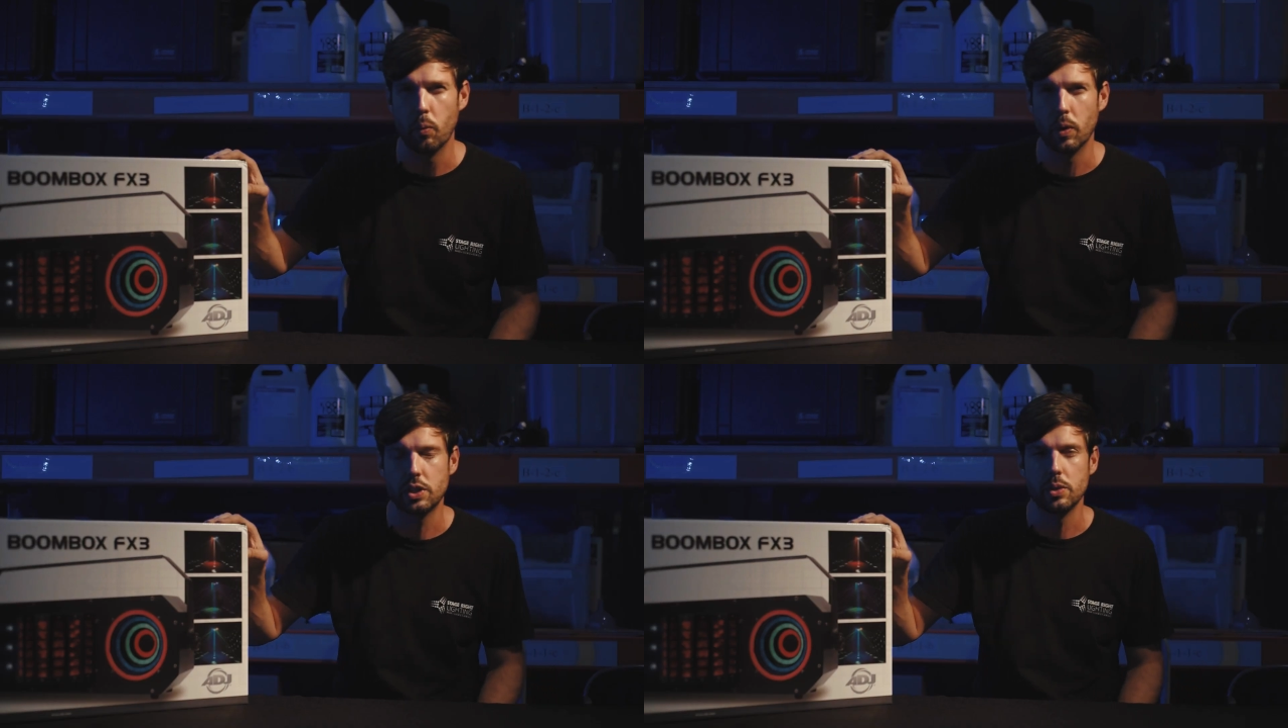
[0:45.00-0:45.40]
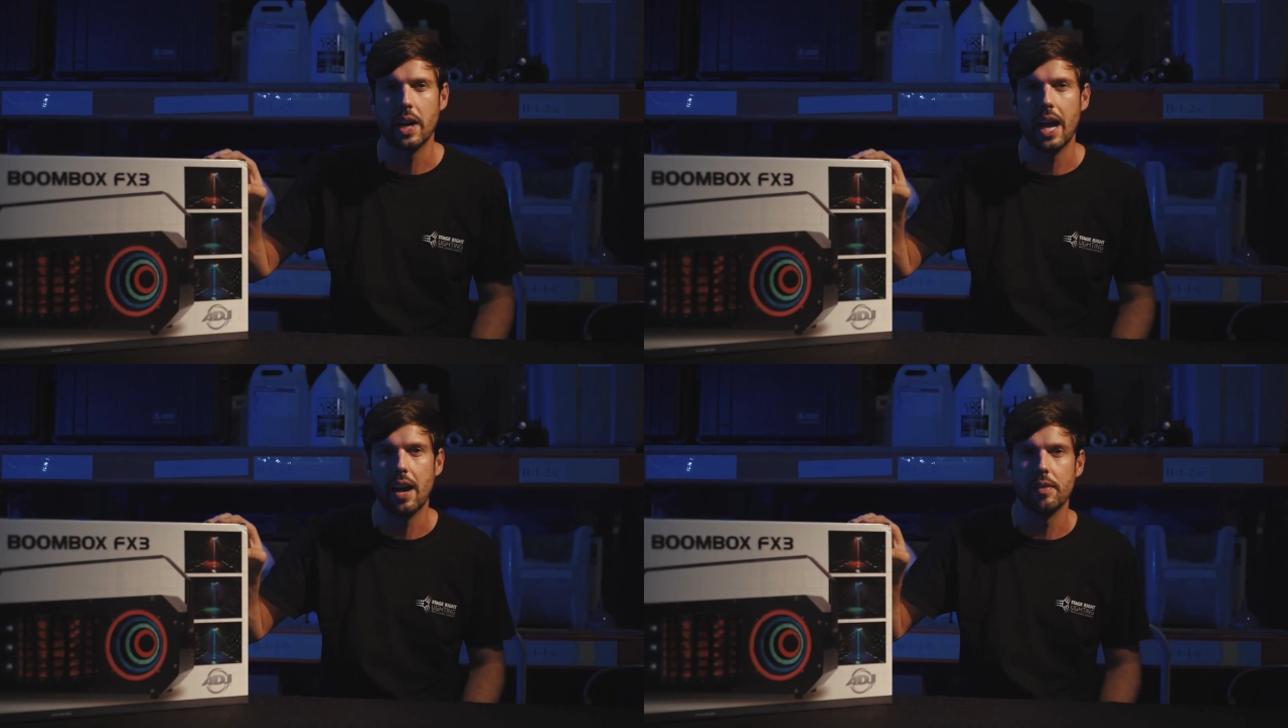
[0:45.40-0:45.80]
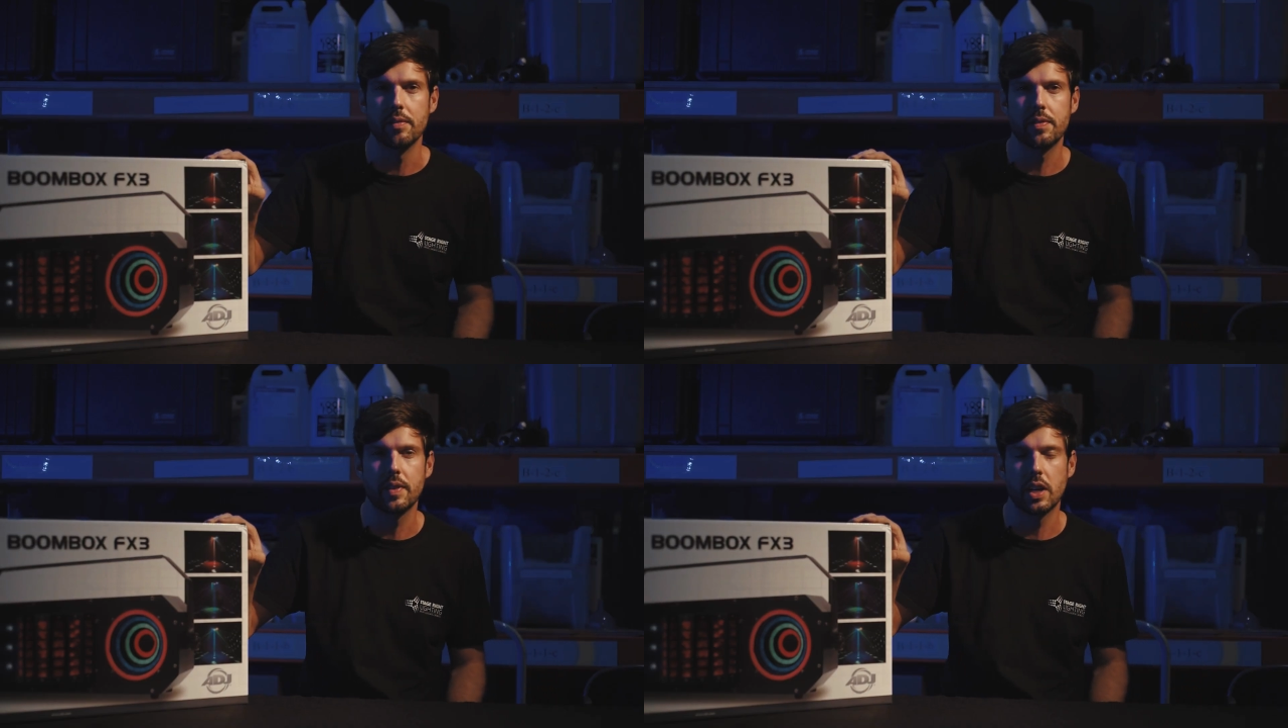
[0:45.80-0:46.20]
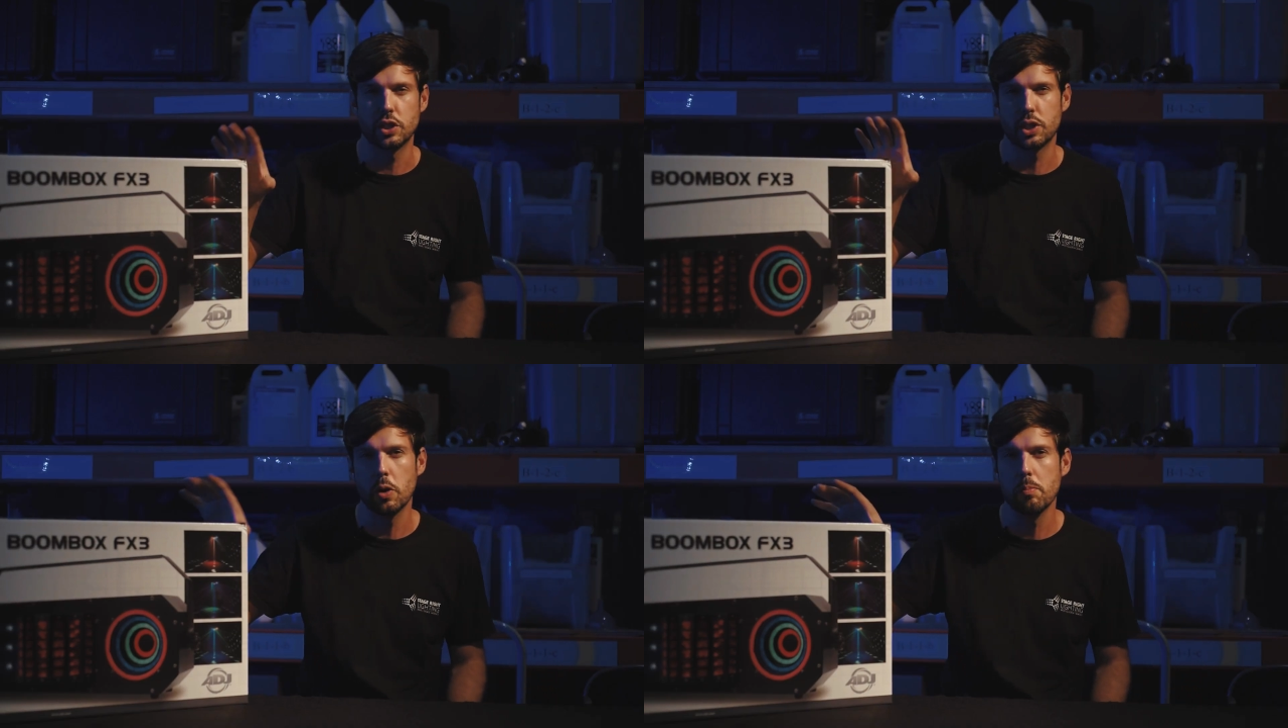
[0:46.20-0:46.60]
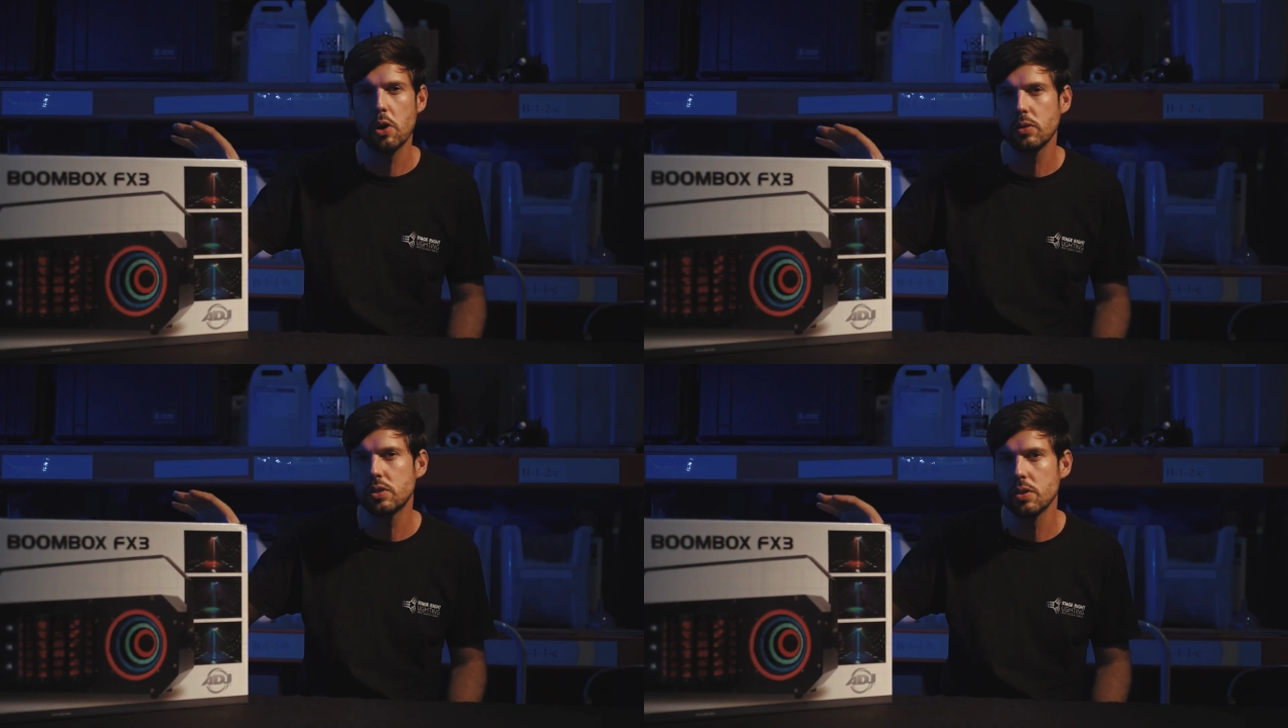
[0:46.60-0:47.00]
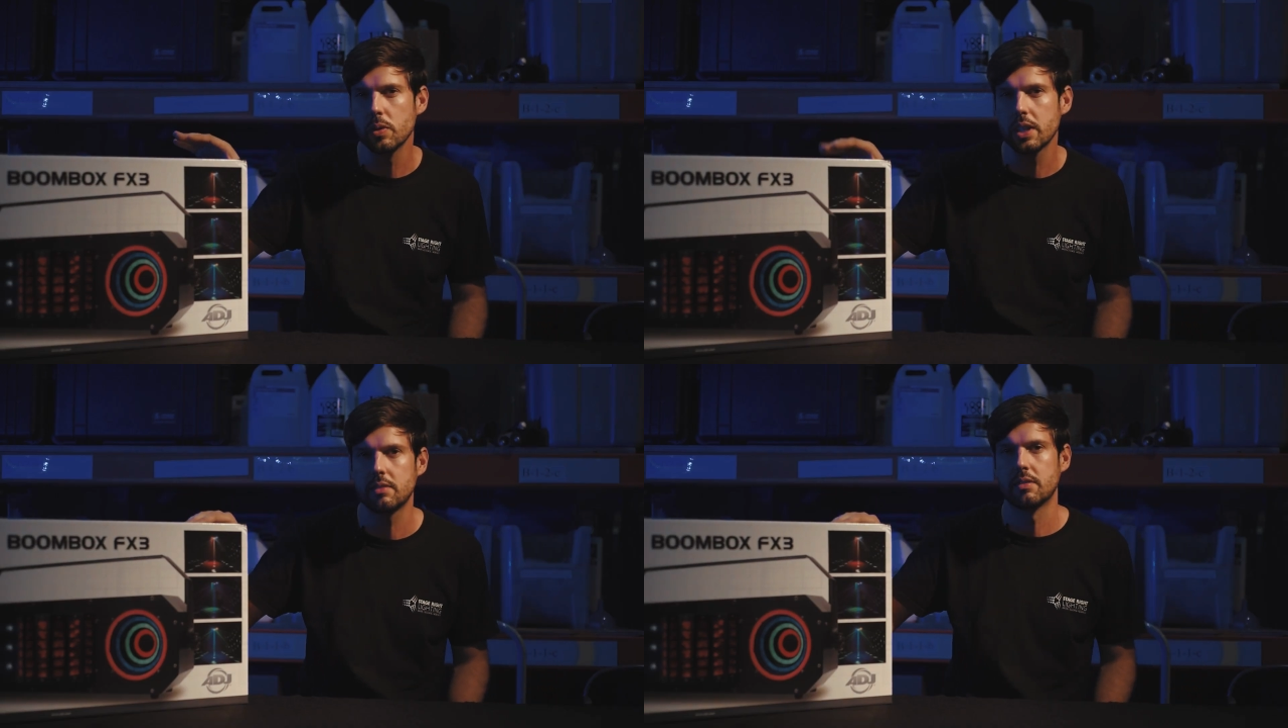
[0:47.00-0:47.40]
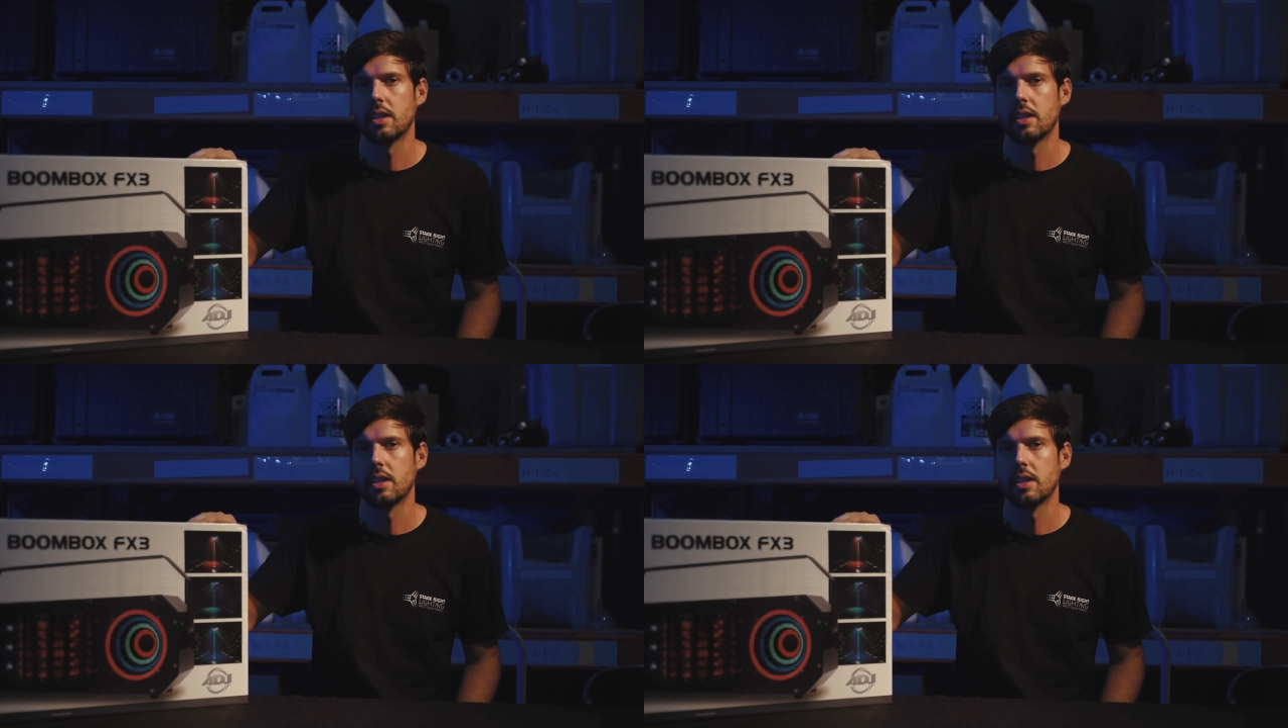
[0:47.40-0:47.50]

which you have a show mode to it,